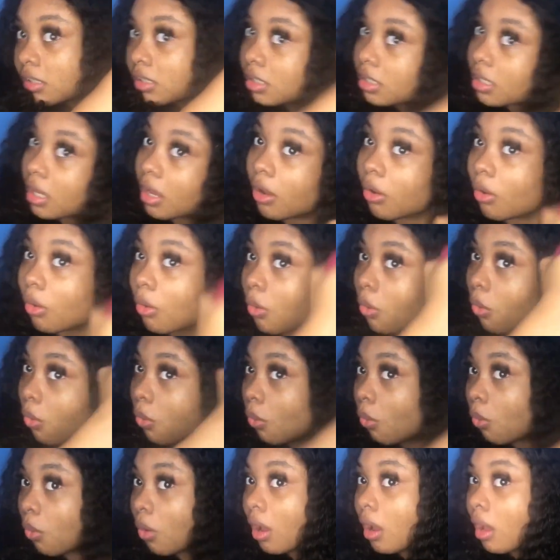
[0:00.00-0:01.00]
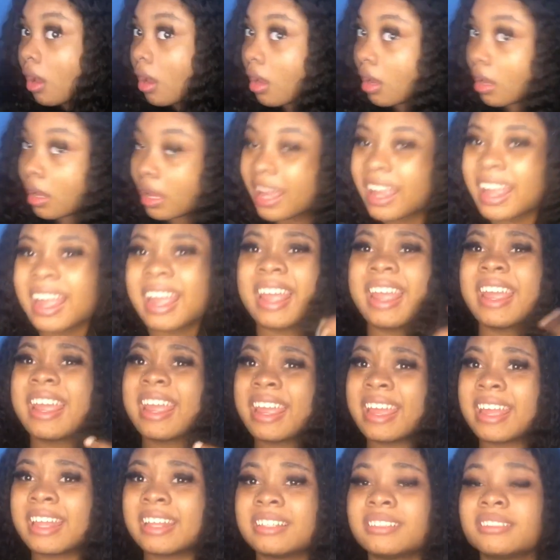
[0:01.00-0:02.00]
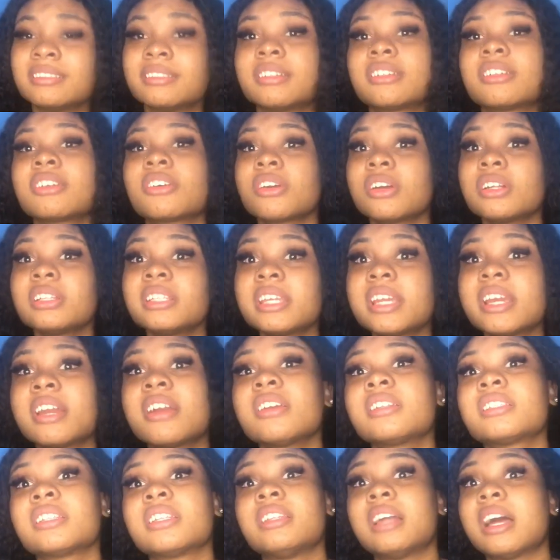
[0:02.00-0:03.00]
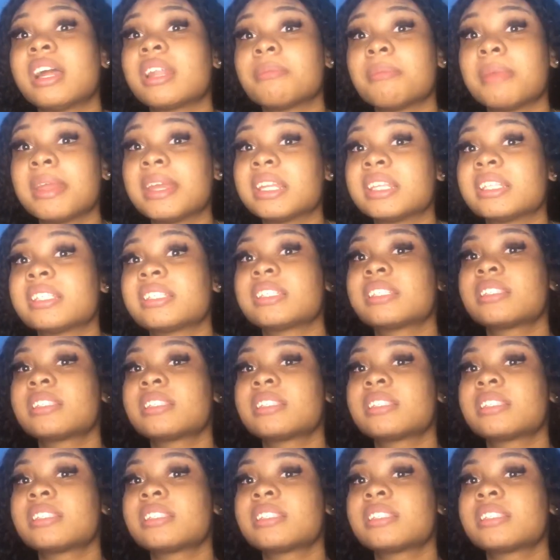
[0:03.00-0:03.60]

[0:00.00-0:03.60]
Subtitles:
So, and curly hair is a lot of maintenance,